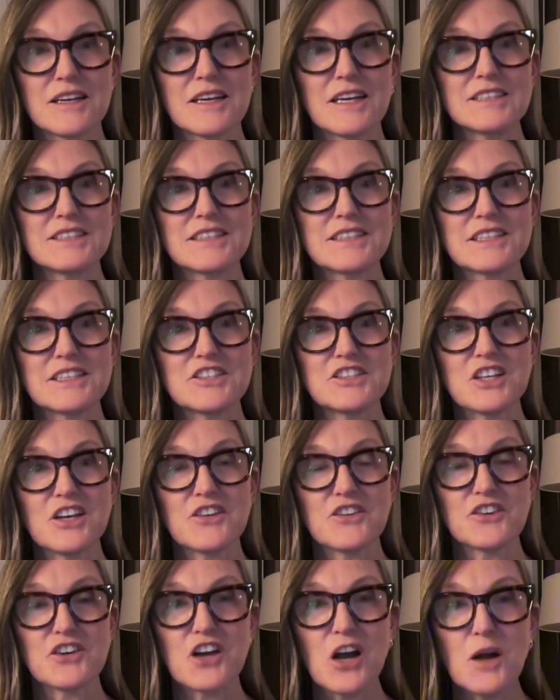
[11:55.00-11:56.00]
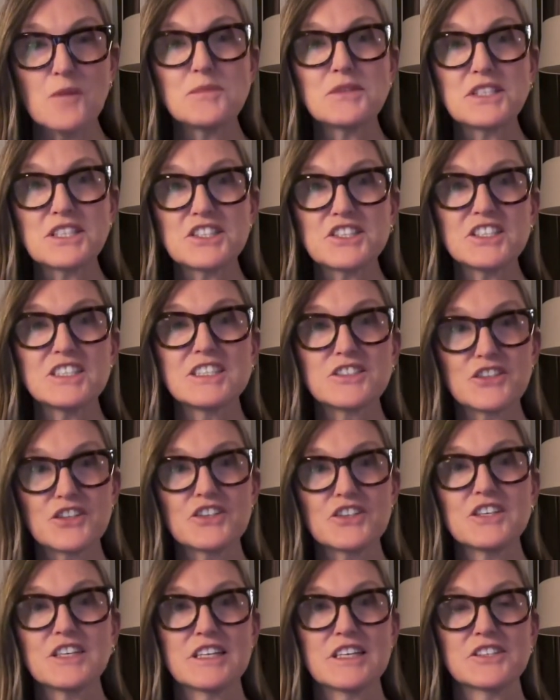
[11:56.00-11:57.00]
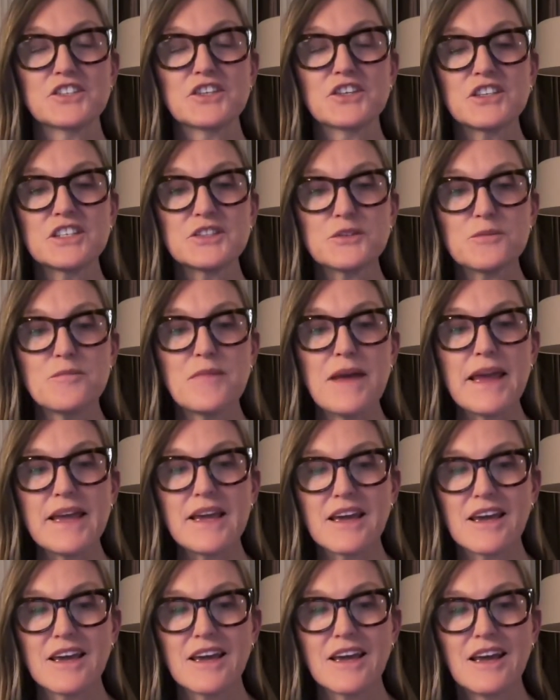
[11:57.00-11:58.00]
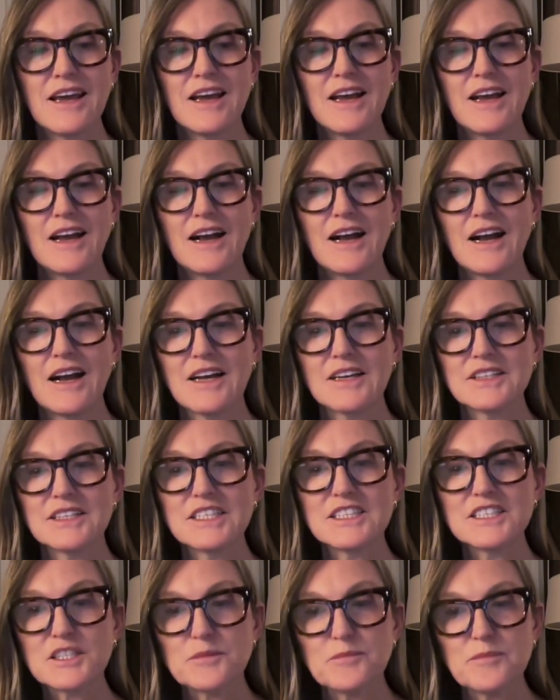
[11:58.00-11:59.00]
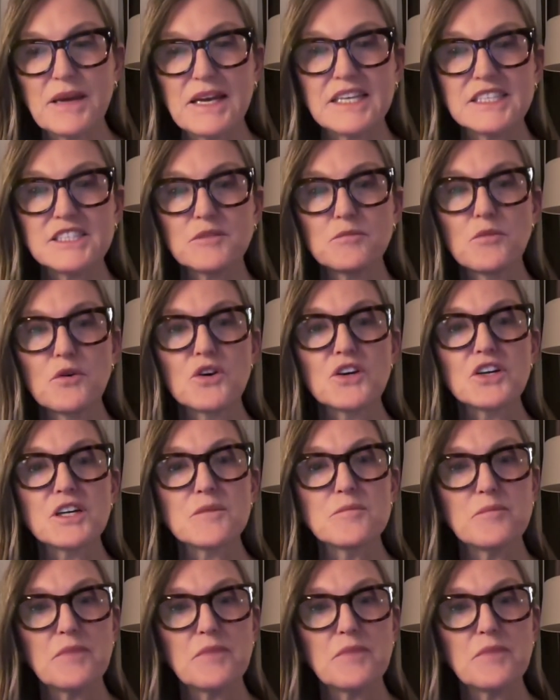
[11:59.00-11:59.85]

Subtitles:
against each other. Competition is good. It's going to make this space more